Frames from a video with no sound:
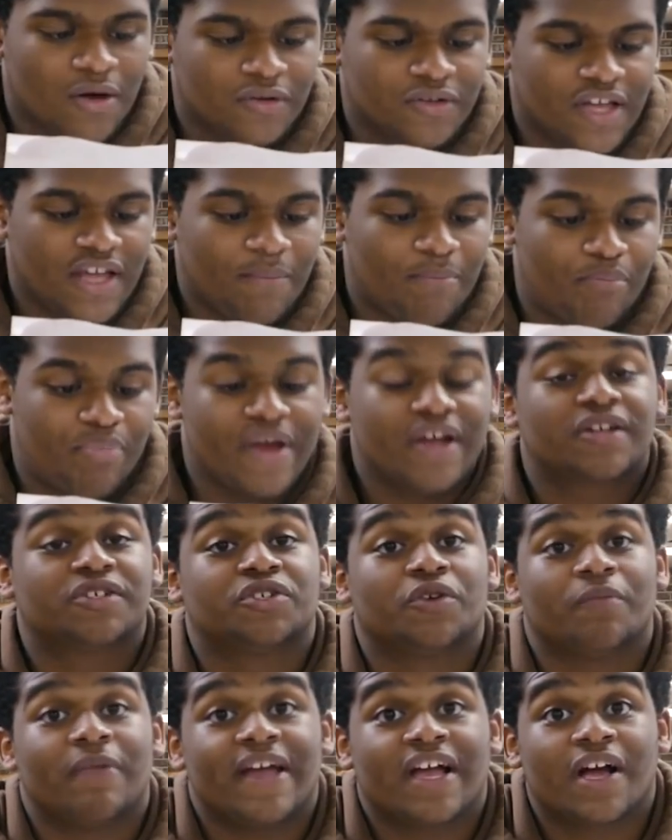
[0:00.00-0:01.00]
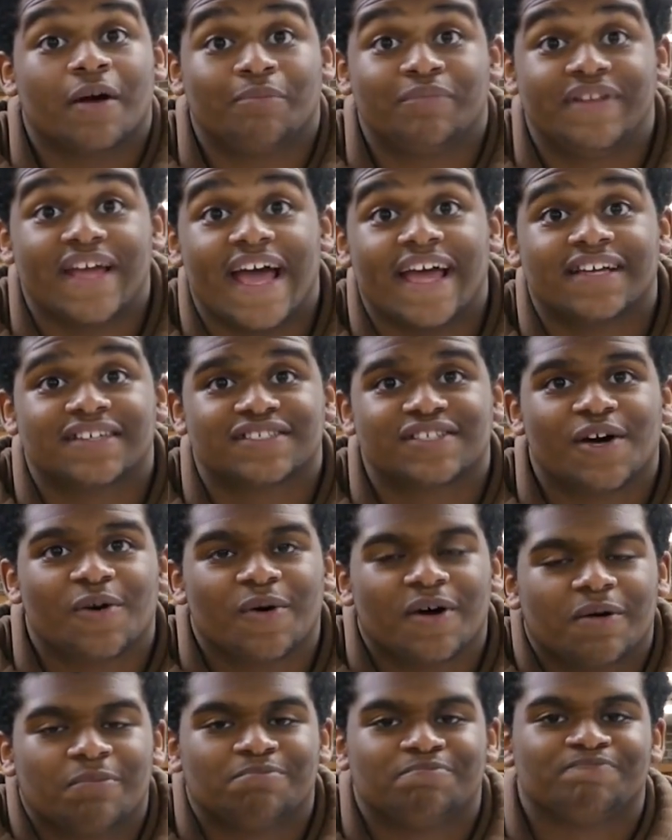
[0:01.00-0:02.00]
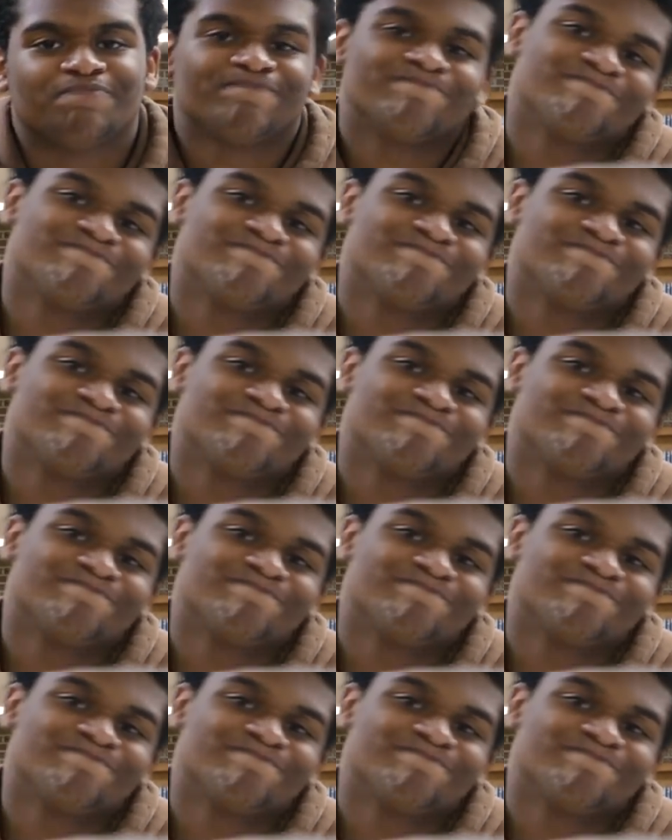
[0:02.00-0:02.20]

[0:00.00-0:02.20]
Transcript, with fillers: all day picture makeup day. So um,